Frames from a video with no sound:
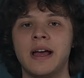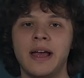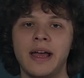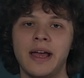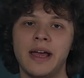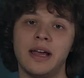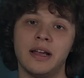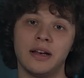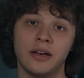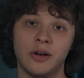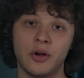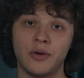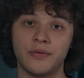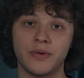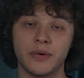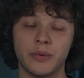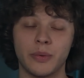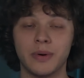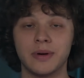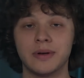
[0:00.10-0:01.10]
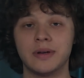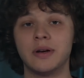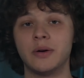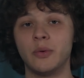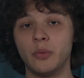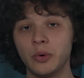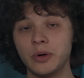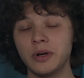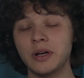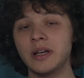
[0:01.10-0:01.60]
Hello everyone,
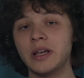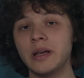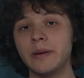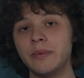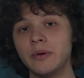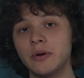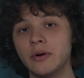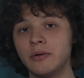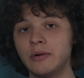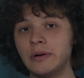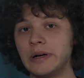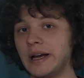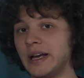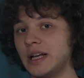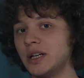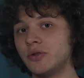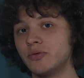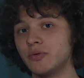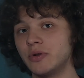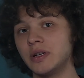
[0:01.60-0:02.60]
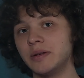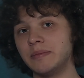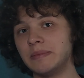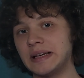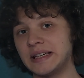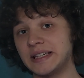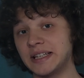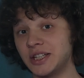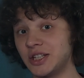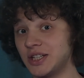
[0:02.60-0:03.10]
want to keep your Android
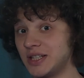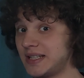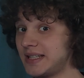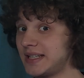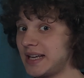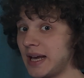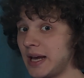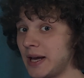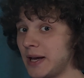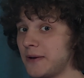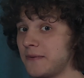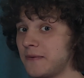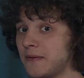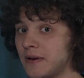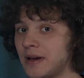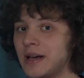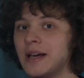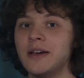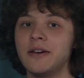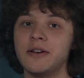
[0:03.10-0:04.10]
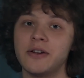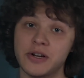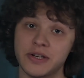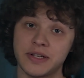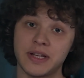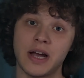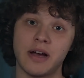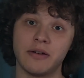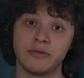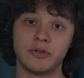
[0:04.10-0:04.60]
messages safe?
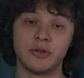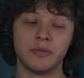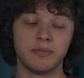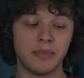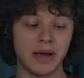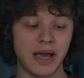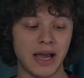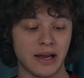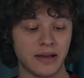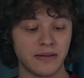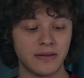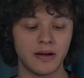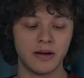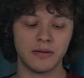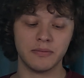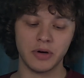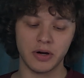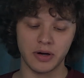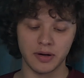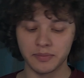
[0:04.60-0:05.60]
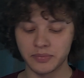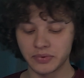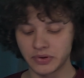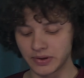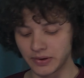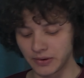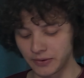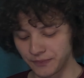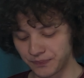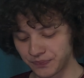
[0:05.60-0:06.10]
Here's how to back them up.
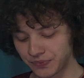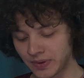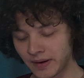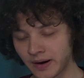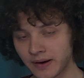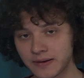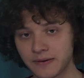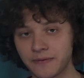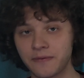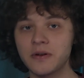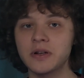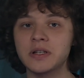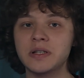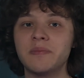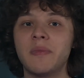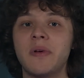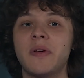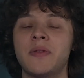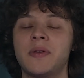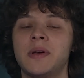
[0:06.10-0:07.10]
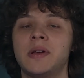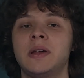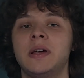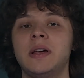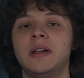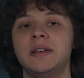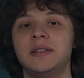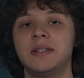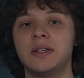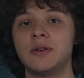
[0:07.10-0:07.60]
So the first
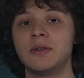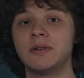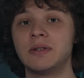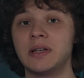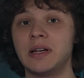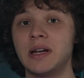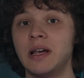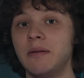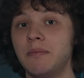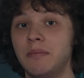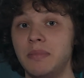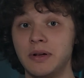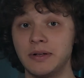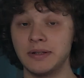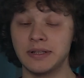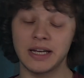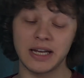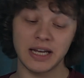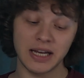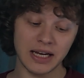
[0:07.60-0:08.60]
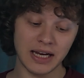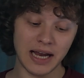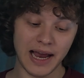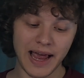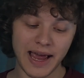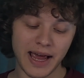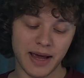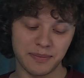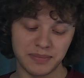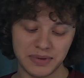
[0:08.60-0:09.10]
method is using a built-in
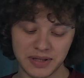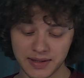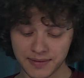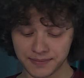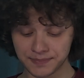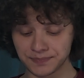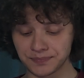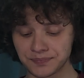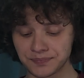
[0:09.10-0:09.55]
apps.